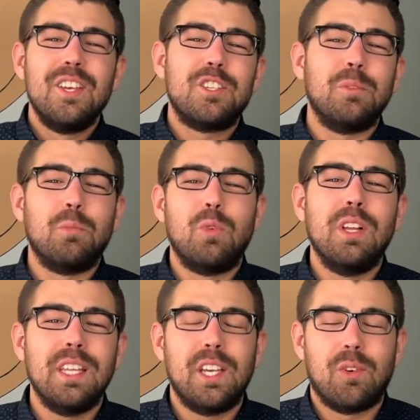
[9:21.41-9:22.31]
some
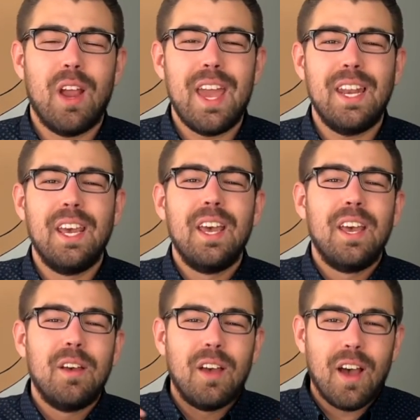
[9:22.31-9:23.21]
really great
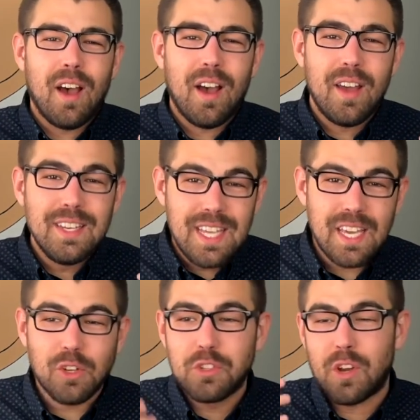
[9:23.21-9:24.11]

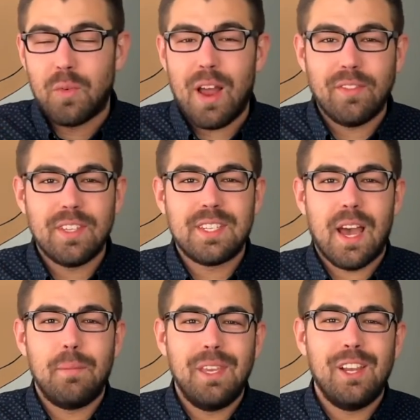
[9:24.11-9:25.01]
deals around this
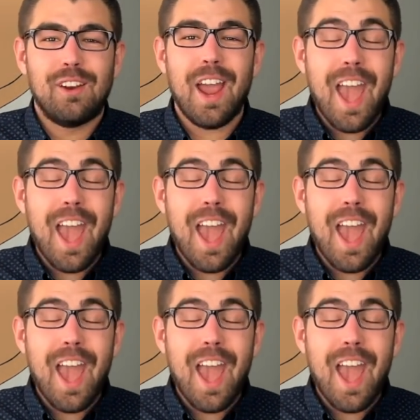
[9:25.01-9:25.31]
time of year.